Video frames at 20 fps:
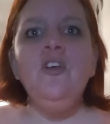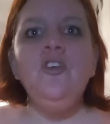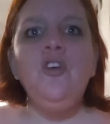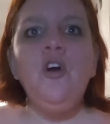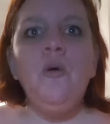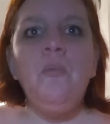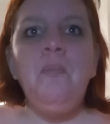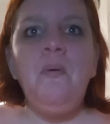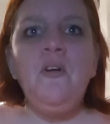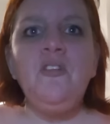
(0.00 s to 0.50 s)

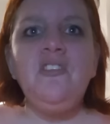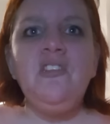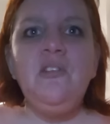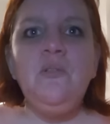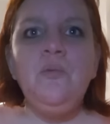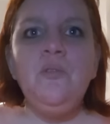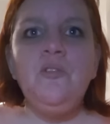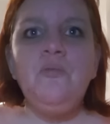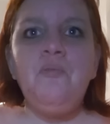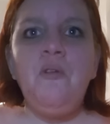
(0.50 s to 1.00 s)
Your
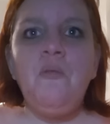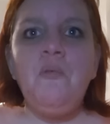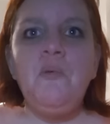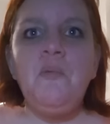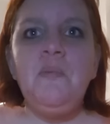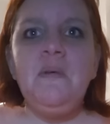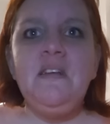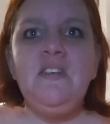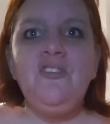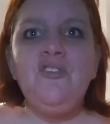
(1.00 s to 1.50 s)
body would
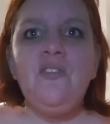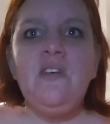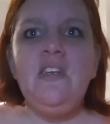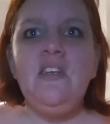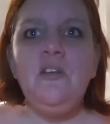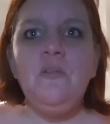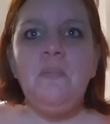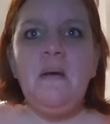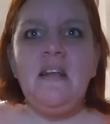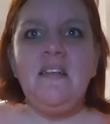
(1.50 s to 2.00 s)
probably
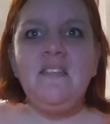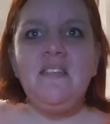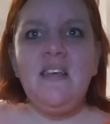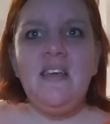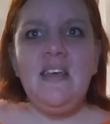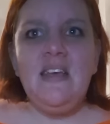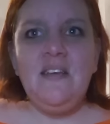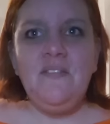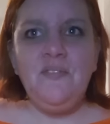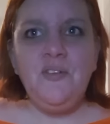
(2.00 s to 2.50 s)
treat you
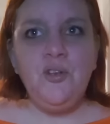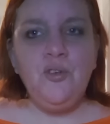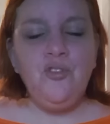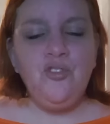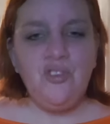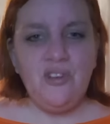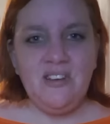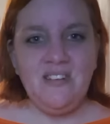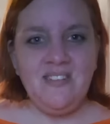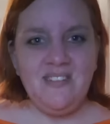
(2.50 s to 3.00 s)
better if you
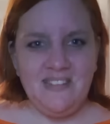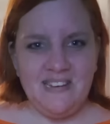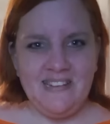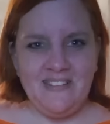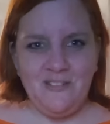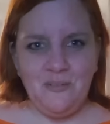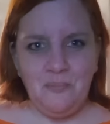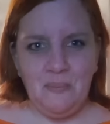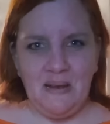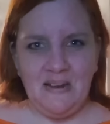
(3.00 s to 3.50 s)
treated
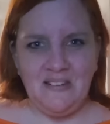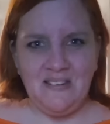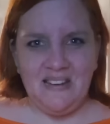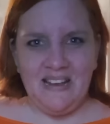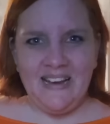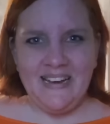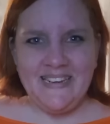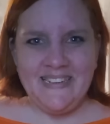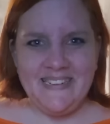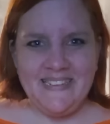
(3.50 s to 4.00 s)
it
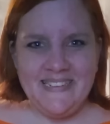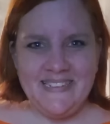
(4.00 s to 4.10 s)
better.